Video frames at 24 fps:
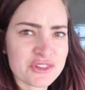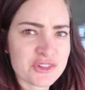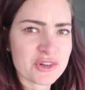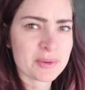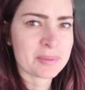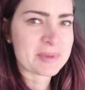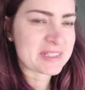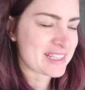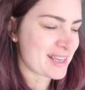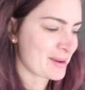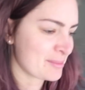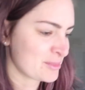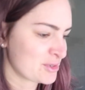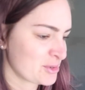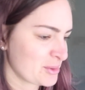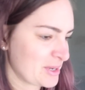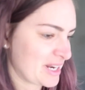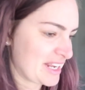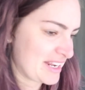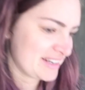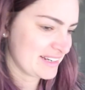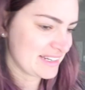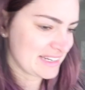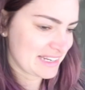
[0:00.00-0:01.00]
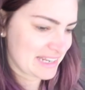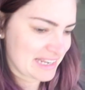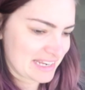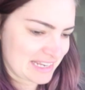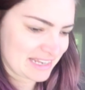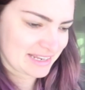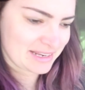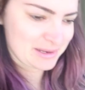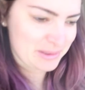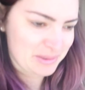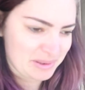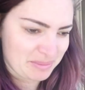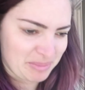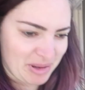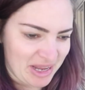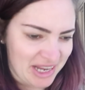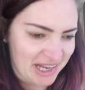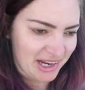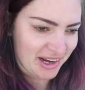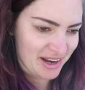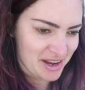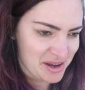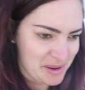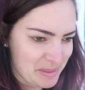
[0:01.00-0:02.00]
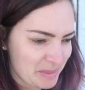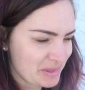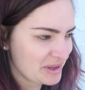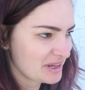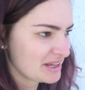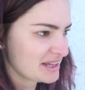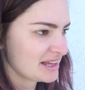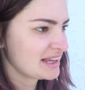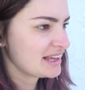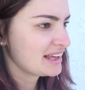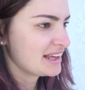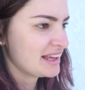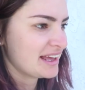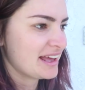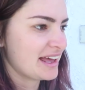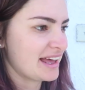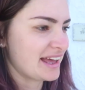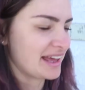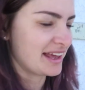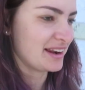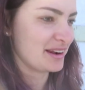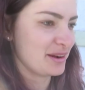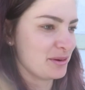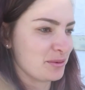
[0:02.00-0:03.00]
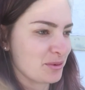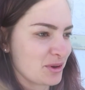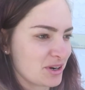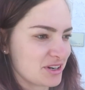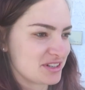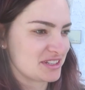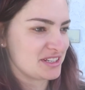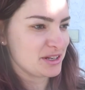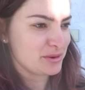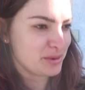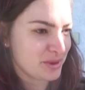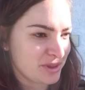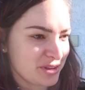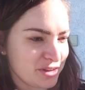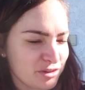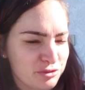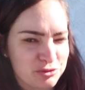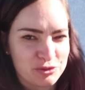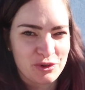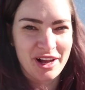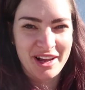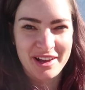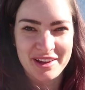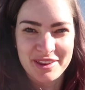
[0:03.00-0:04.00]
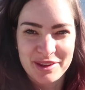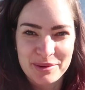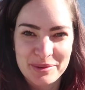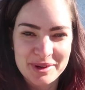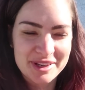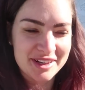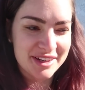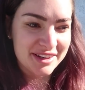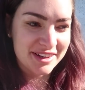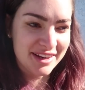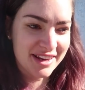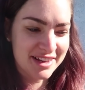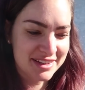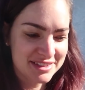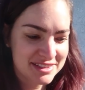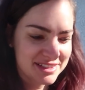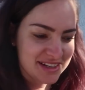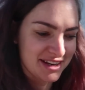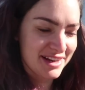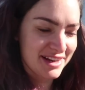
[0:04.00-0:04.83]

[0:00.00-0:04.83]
trip has come to an end. We're packing up and we've got to deal with this fire that we lit last